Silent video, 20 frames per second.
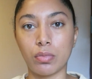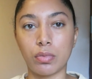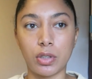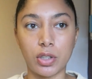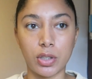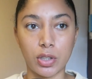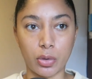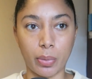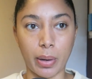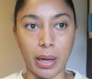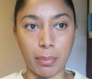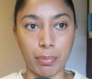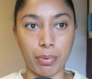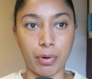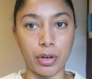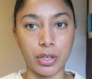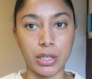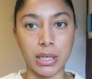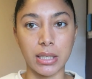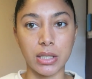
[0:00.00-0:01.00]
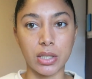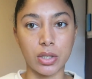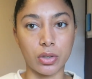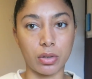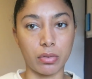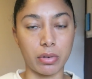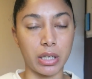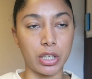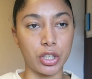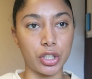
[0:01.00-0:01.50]
Square protest
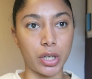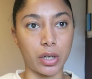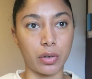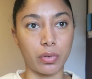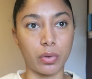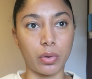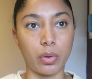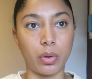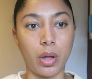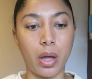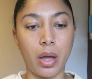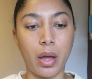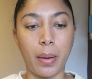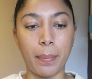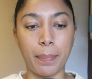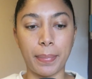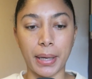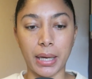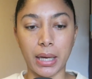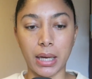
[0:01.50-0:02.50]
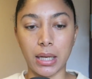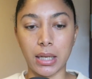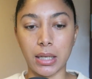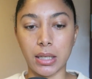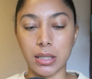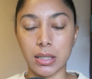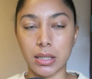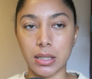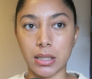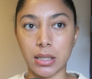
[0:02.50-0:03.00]
story in general,
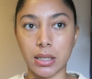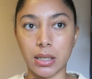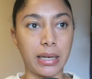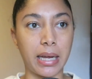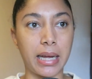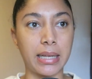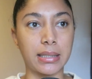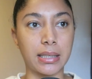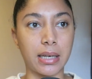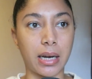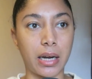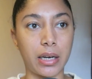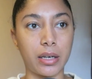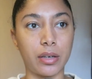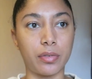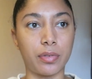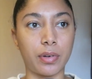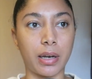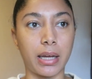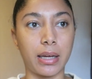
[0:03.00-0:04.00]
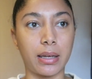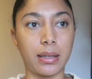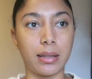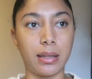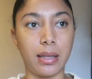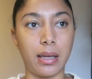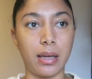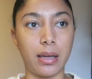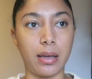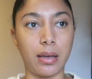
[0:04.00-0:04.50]
because it's kind of like
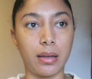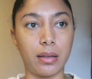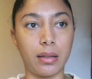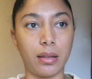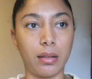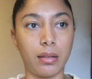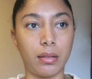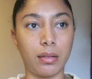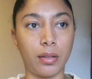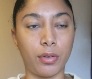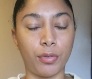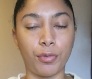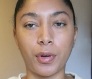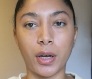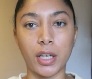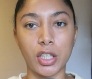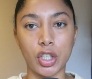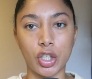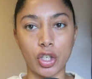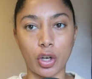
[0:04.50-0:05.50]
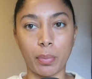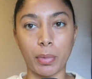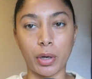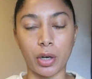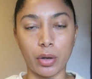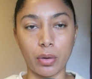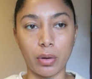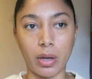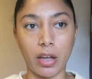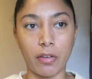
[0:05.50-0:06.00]
the first
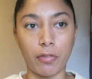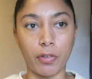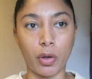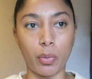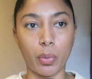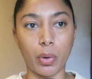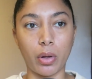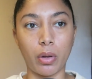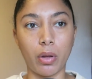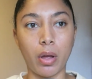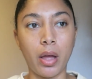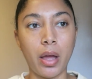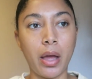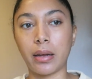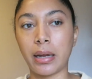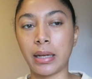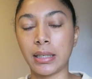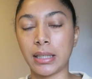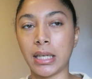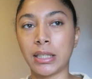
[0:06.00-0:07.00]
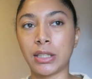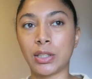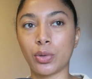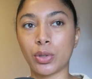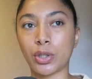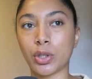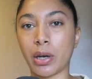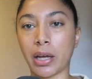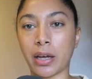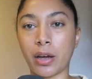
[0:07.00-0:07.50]
domino, if you will. It's
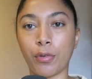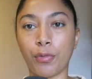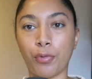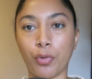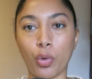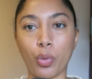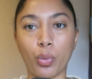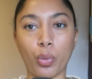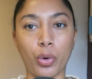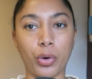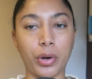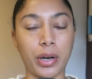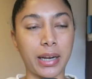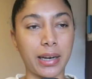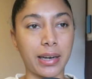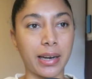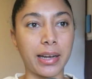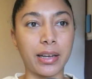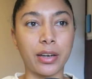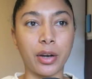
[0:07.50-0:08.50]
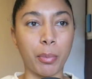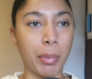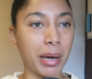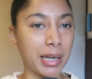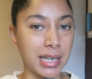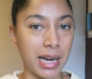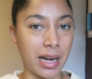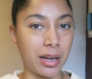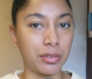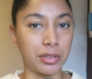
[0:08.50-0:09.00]
also like a forewarning, like no matter
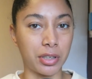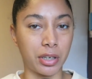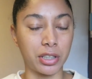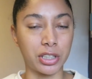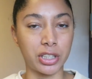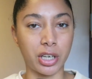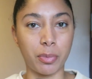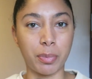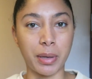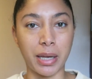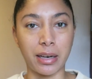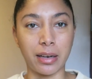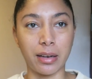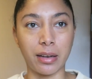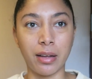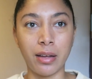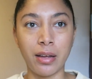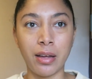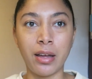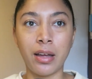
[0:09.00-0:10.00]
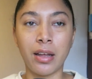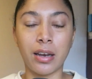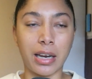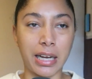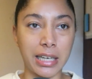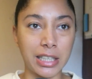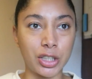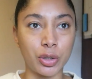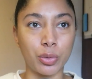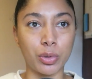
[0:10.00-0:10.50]
how Deng Xiaoping
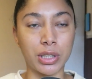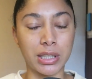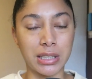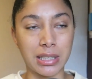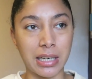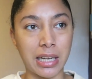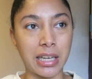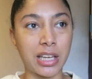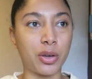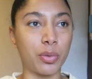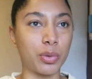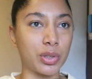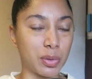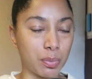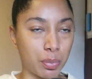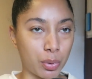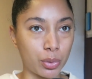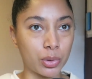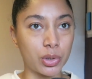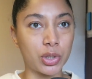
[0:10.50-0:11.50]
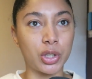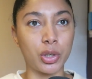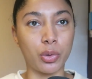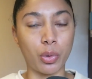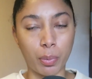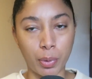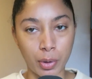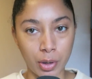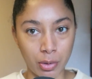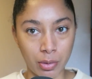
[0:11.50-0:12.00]
likes you or doesn't like you or supports you or
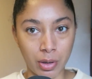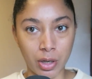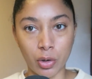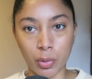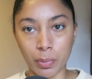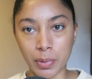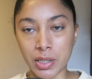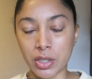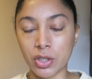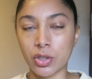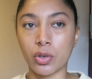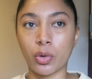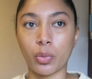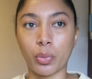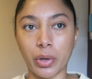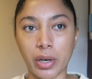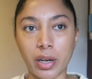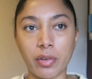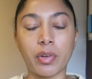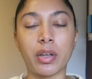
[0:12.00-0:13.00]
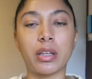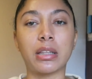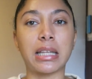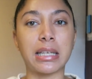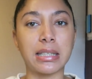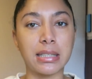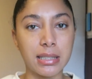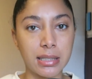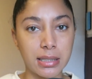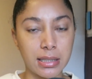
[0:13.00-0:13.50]
put you in your position or whatever,
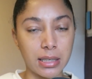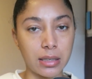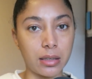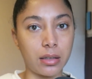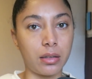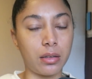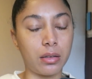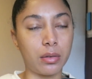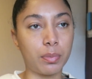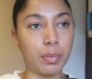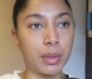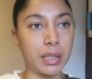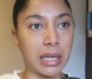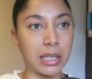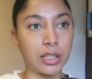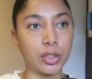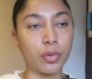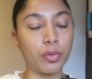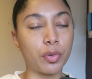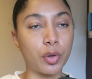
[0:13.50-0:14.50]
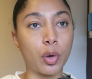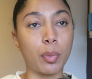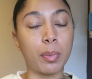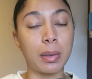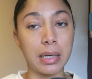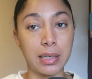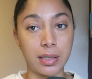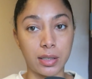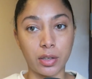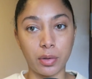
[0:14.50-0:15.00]
there's still potential for your
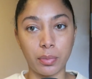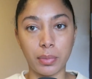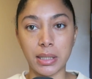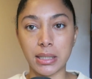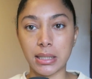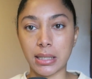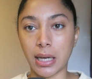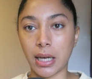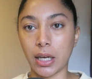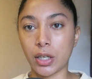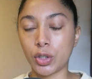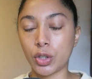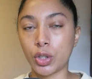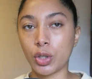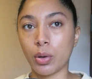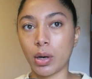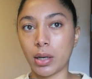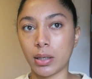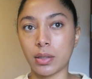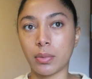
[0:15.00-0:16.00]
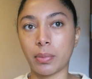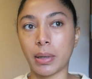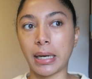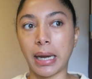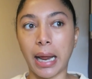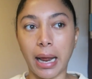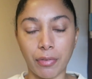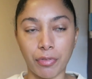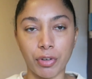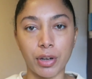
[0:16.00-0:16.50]
political mistakes to undermine
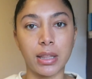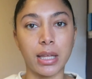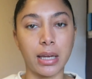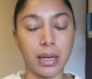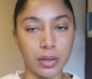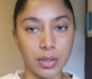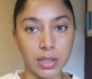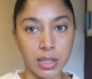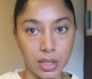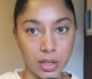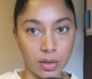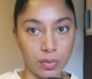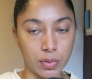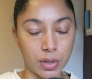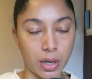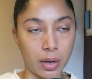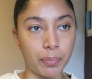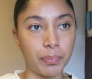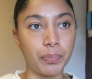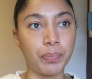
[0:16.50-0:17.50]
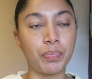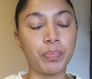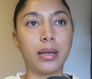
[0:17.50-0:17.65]
everything else that you've done.